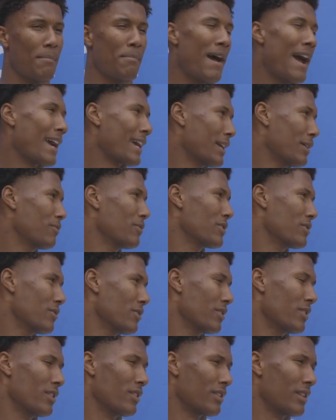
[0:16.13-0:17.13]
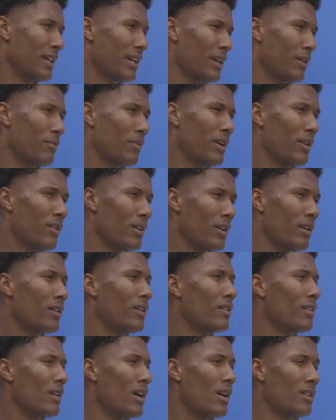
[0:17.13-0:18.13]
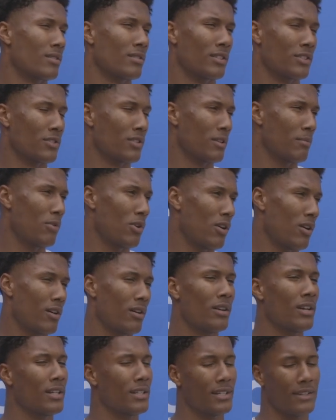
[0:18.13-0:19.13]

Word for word: Back end was doing their thing. We were hustling to the ball.